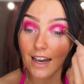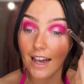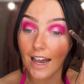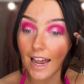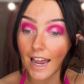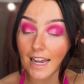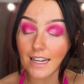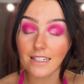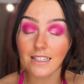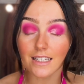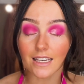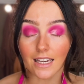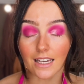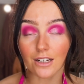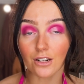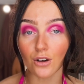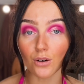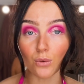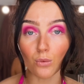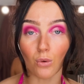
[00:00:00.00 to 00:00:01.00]
Ed
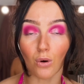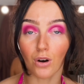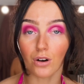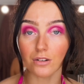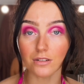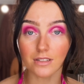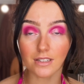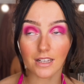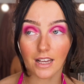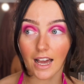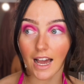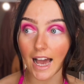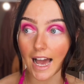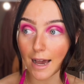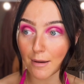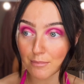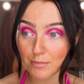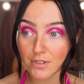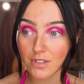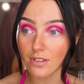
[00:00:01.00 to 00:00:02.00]
Gein was
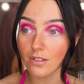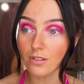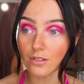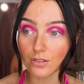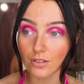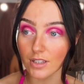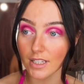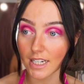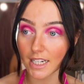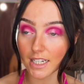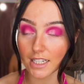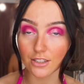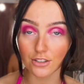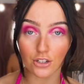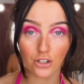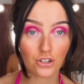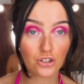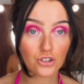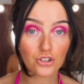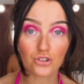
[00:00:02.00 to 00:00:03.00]
absolutely
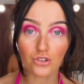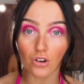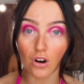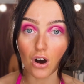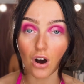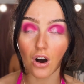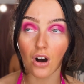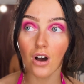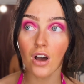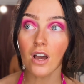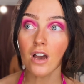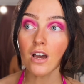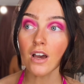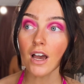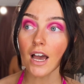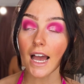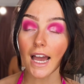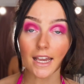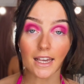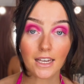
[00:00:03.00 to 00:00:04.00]
distraught,
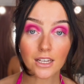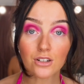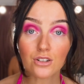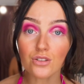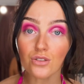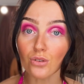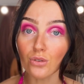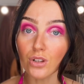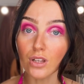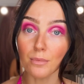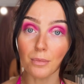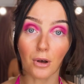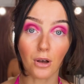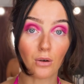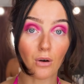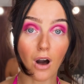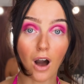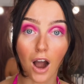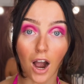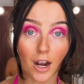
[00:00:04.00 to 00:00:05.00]

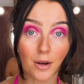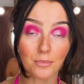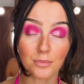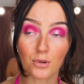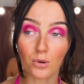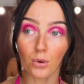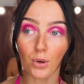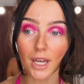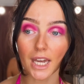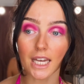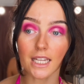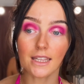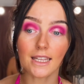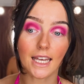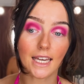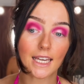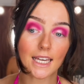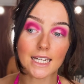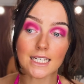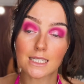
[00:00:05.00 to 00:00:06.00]
inconsolable, heartbroken,
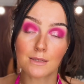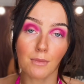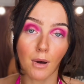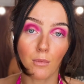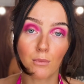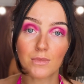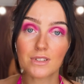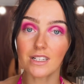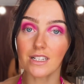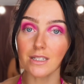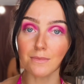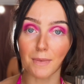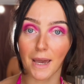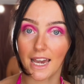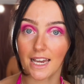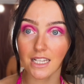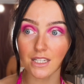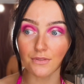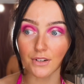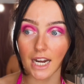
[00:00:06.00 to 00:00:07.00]
like his mum was his
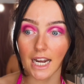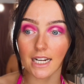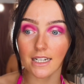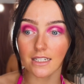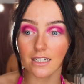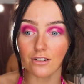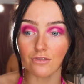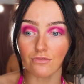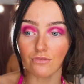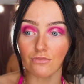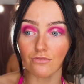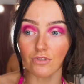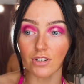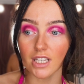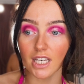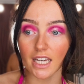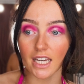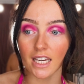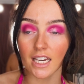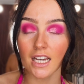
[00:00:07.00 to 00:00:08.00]
best friend and
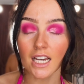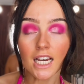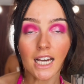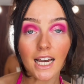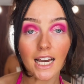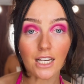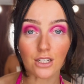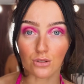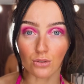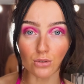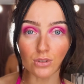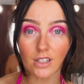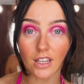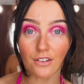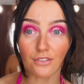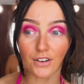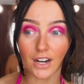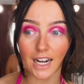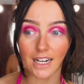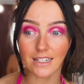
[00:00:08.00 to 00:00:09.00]
really his only
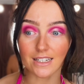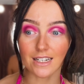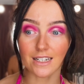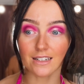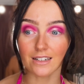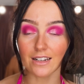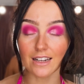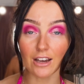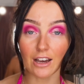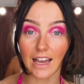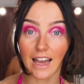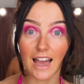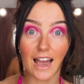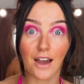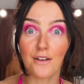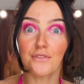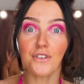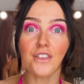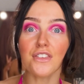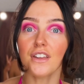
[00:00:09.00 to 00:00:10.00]
friend and
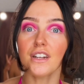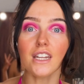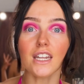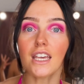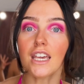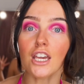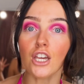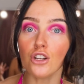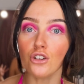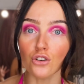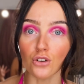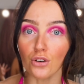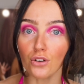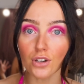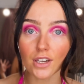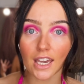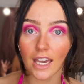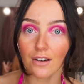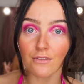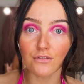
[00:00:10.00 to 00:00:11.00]
everything that he knew
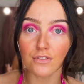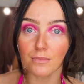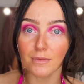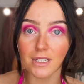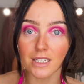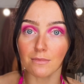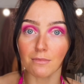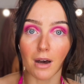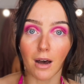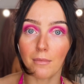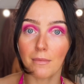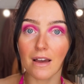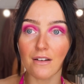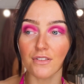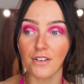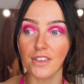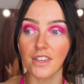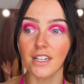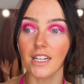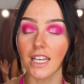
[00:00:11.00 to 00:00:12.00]
came from his mum,
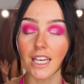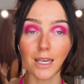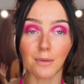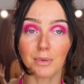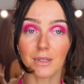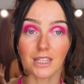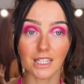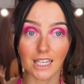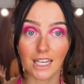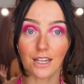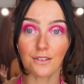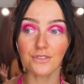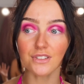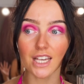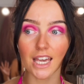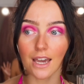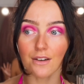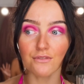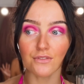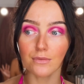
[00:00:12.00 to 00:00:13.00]
everything that he believed
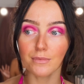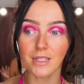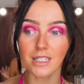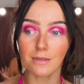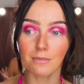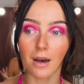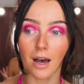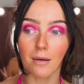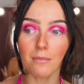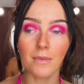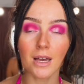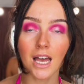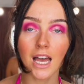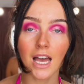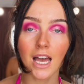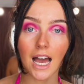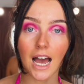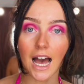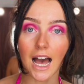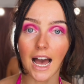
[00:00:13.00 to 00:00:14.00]
came from his mum,
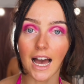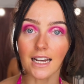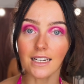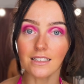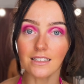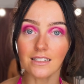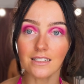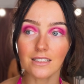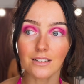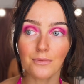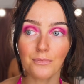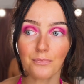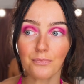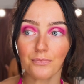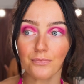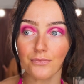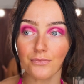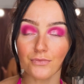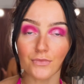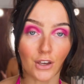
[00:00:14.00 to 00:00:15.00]
and
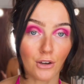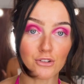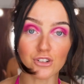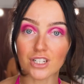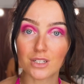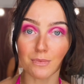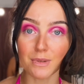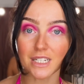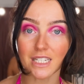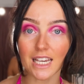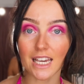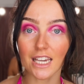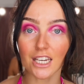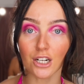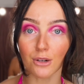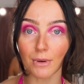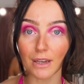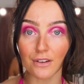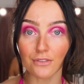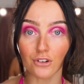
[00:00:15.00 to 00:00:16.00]
now she's been taken
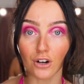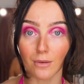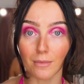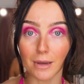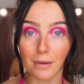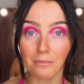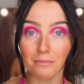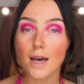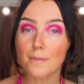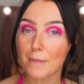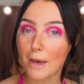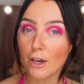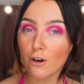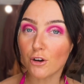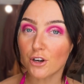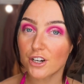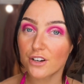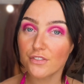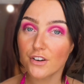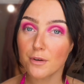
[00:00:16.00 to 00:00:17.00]
away from him. A
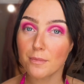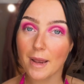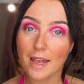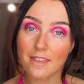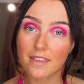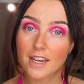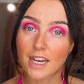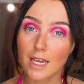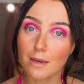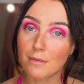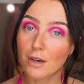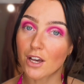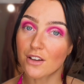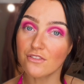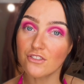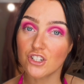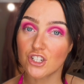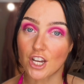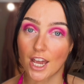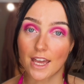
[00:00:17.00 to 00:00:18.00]
biographer by the name of
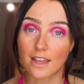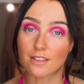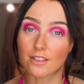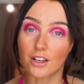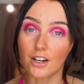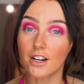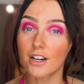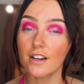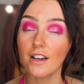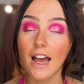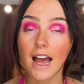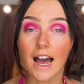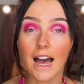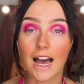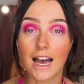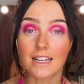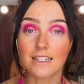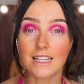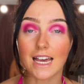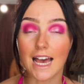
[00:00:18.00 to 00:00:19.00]
Schechter
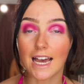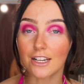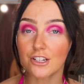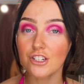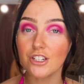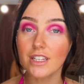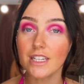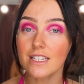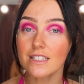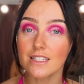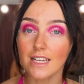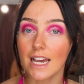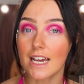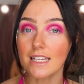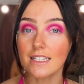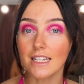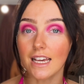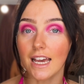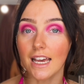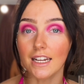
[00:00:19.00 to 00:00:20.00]
had actually
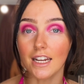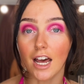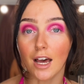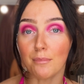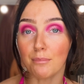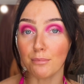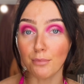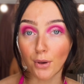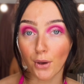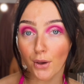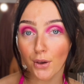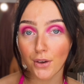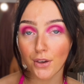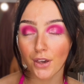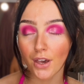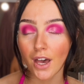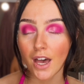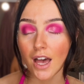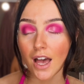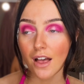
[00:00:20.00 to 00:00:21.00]
said in a book
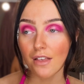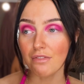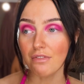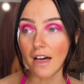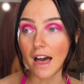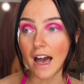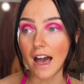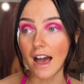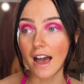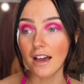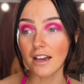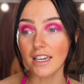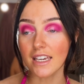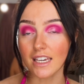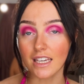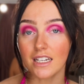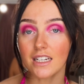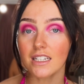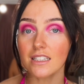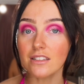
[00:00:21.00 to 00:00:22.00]
that
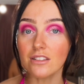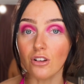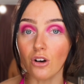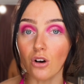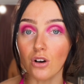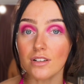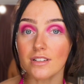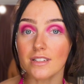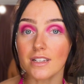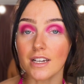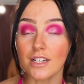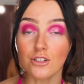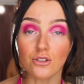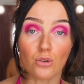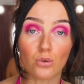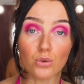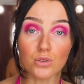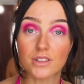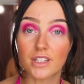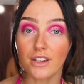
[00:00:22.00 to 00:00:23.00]
Gein had lost his
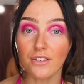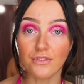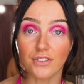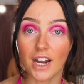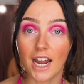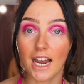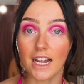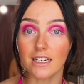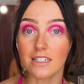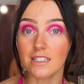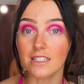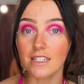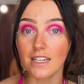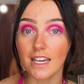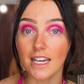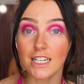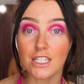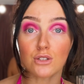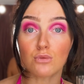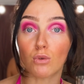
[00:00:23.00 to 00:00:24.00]
only friend,
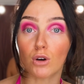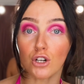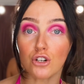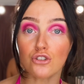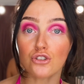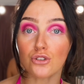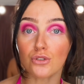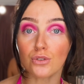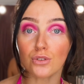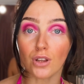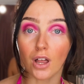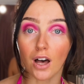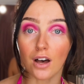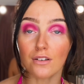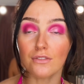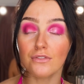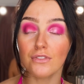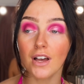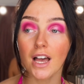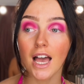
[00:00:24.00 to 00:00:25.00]
his one true
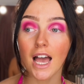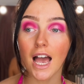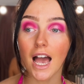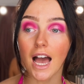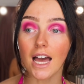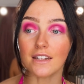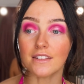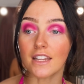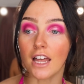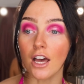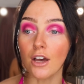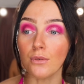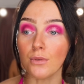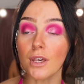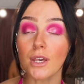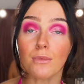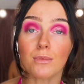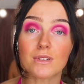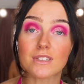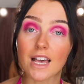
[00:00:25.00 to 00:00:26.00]
love, and now
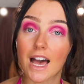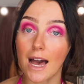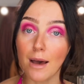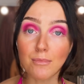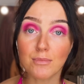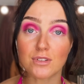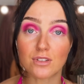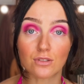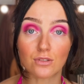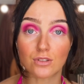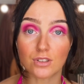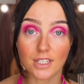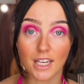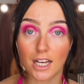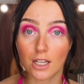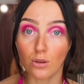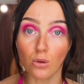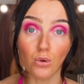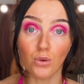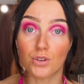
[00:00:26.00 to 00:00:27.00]
he was absolutely
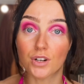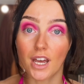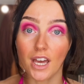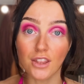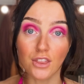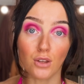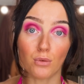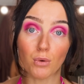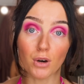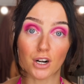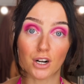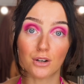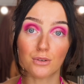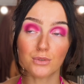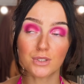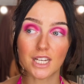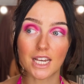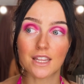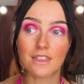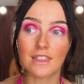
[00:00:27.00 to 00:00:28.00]
alone in the
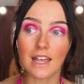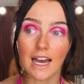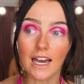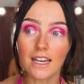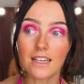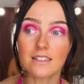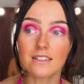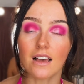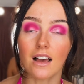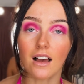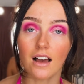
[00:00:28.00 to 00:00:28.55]
world, and that is